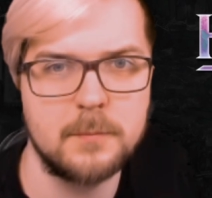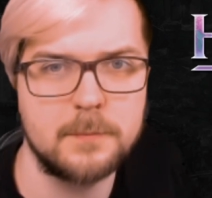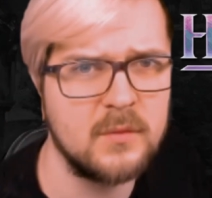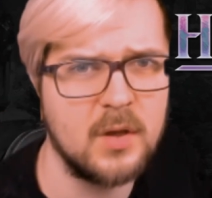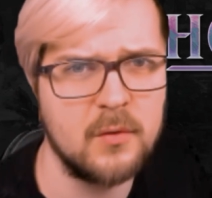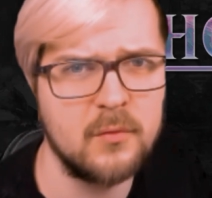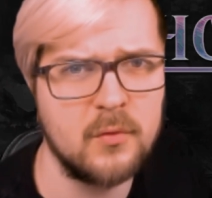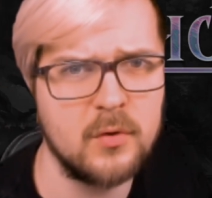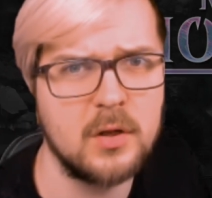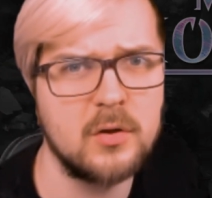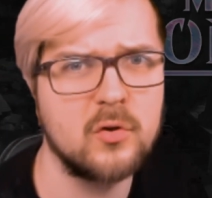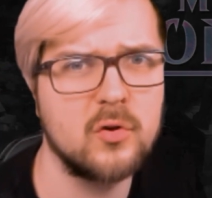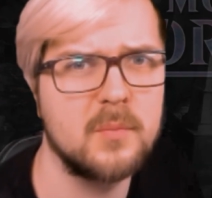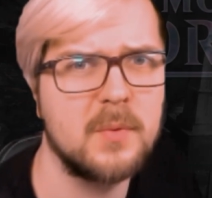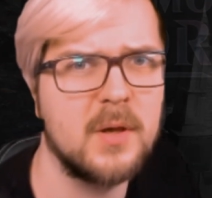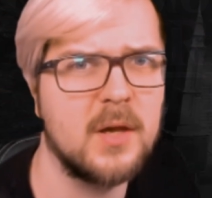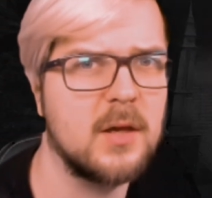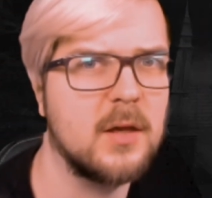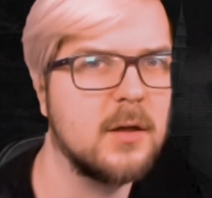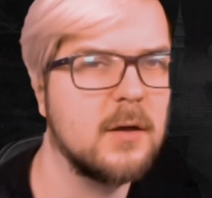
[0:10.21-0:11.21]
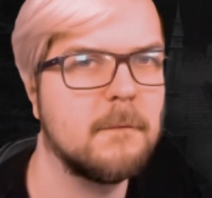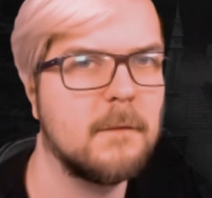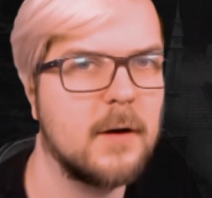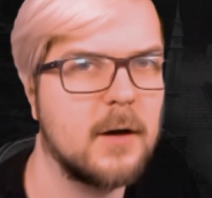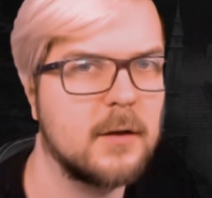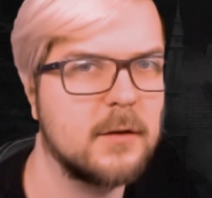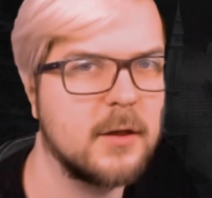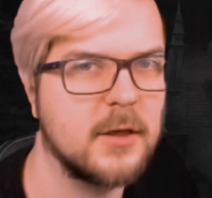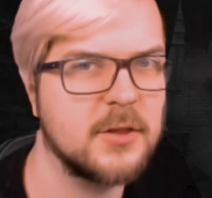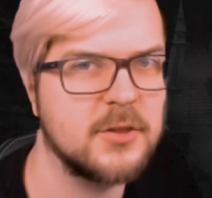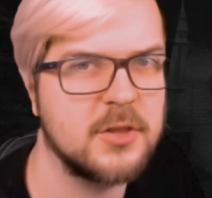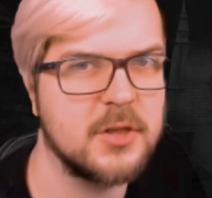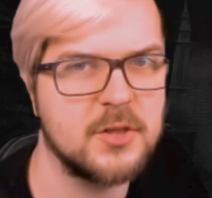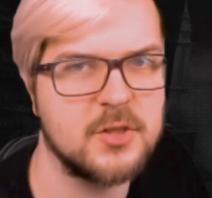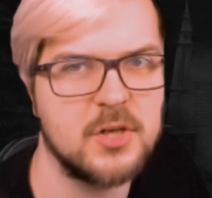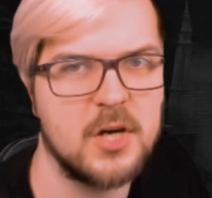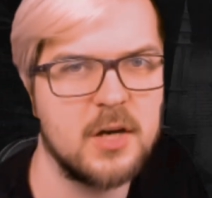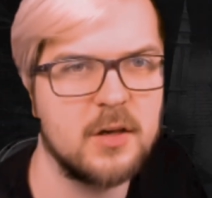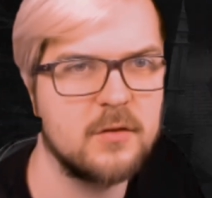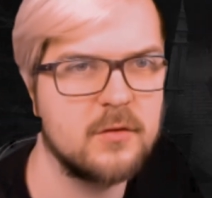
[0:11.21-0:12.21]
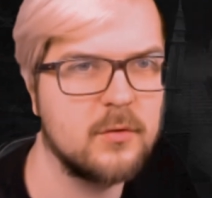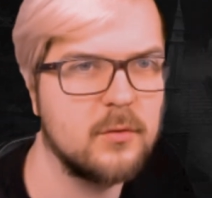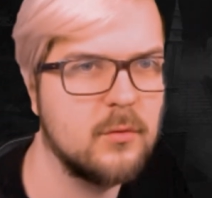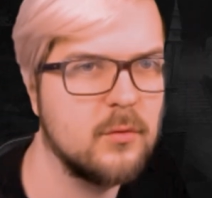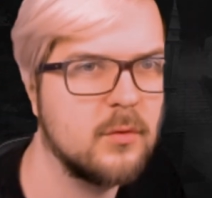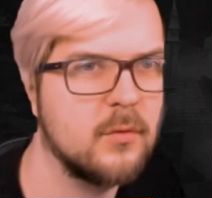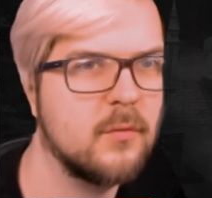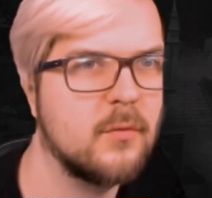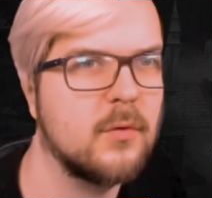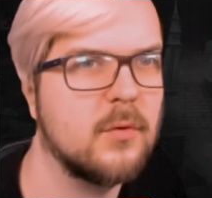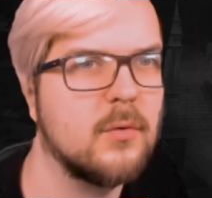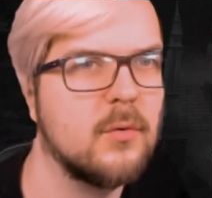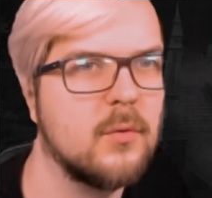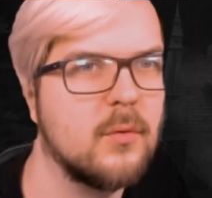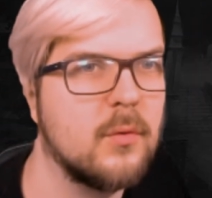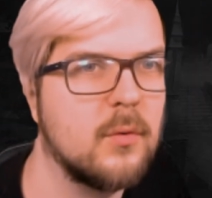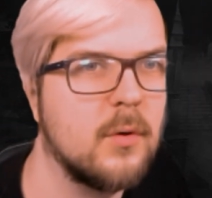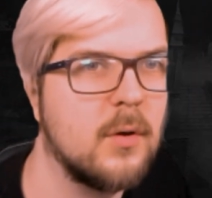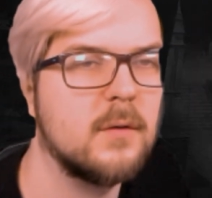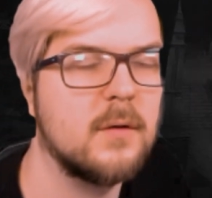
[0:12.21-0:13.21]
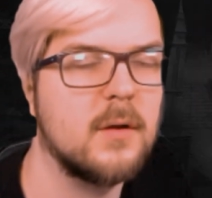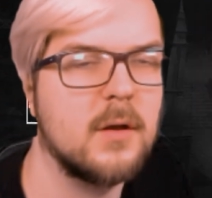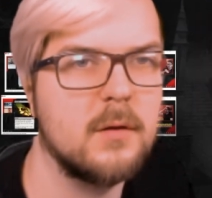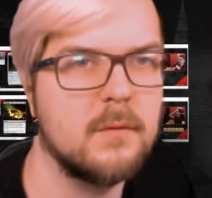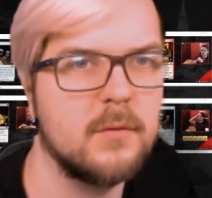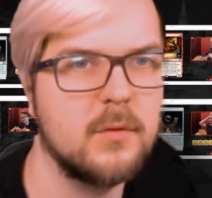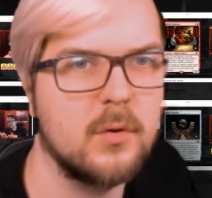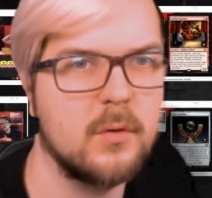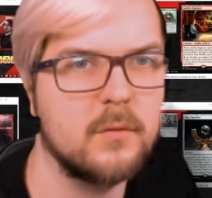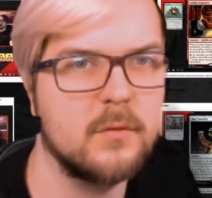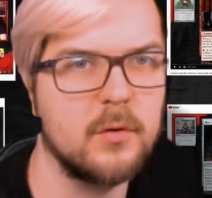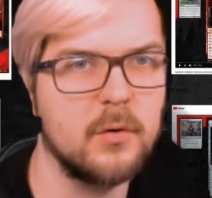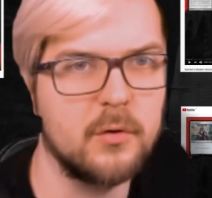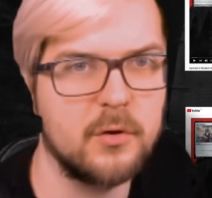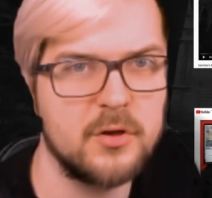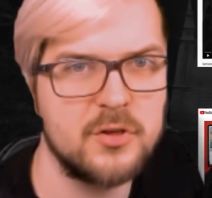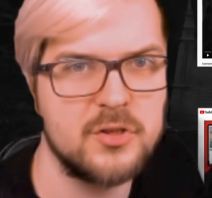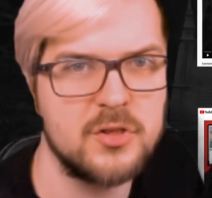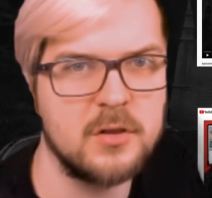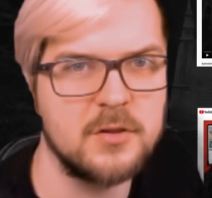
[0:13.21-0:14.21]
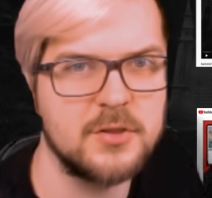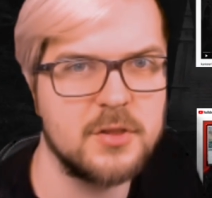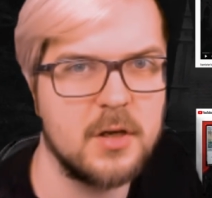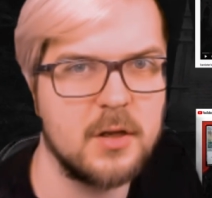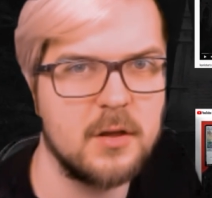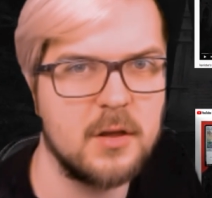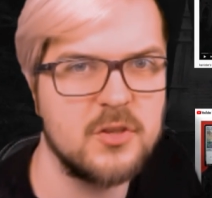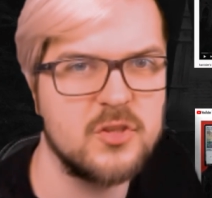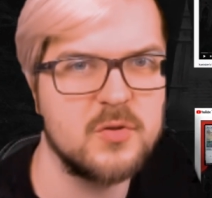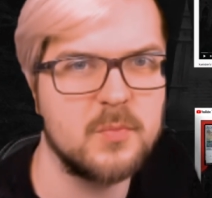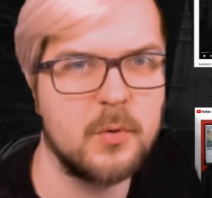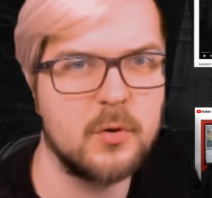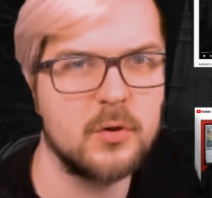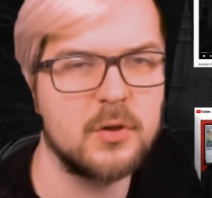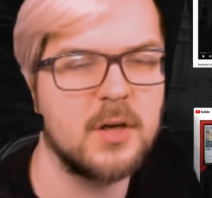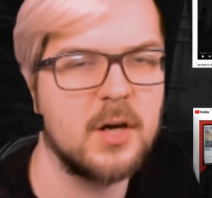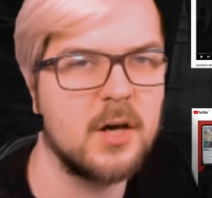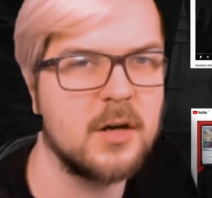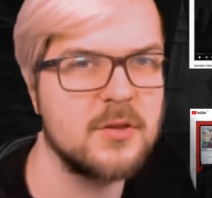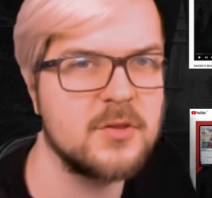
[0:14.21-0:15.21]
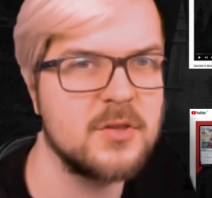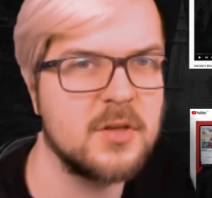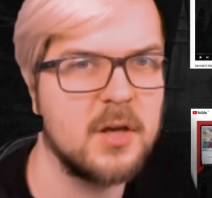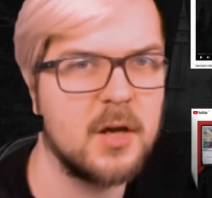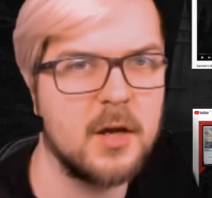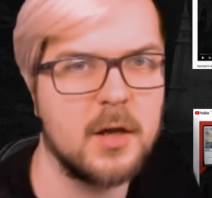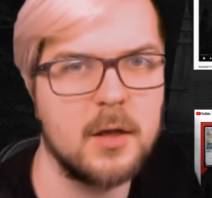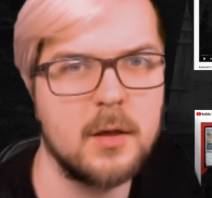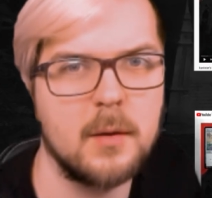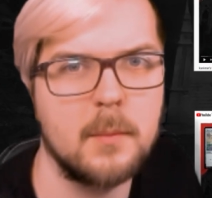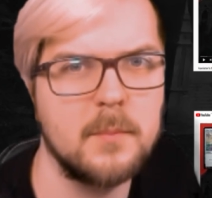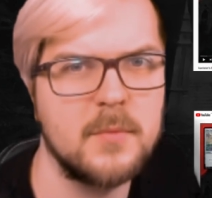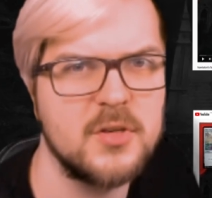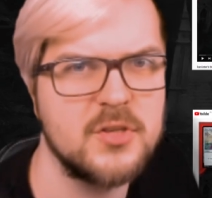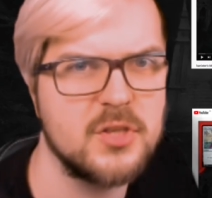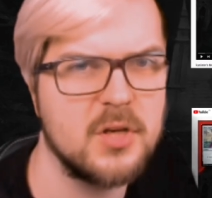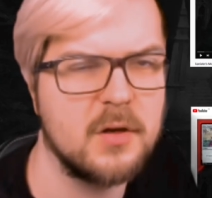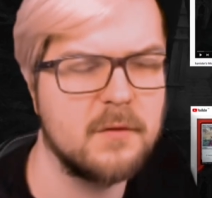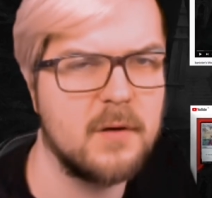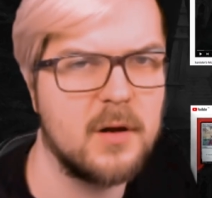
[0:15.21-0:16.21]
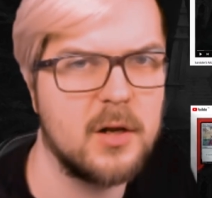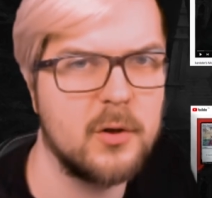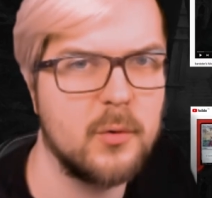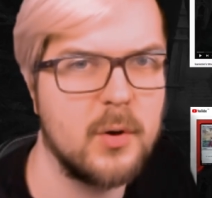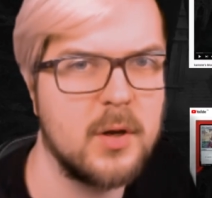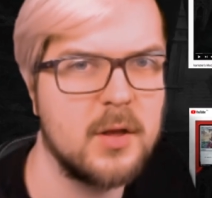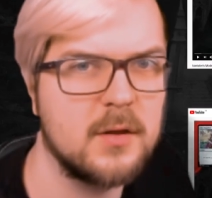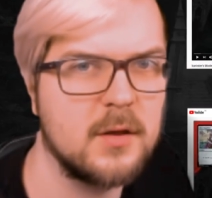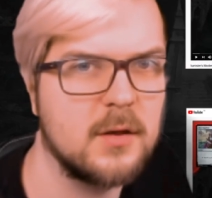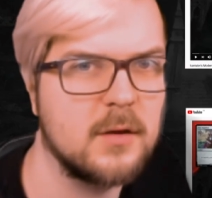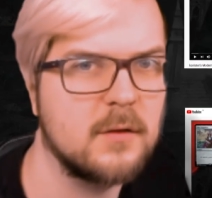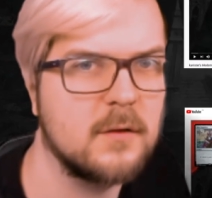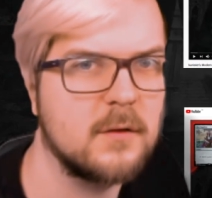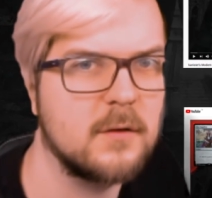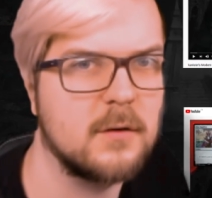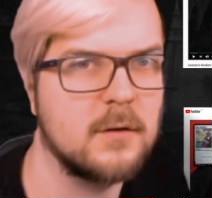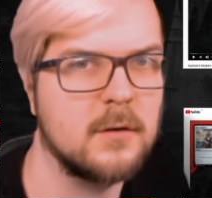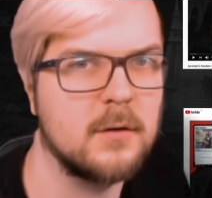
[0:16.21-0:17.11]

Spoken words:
I thought it could be a fun exercise to look through the review of the original set and spot cards that I misevaluated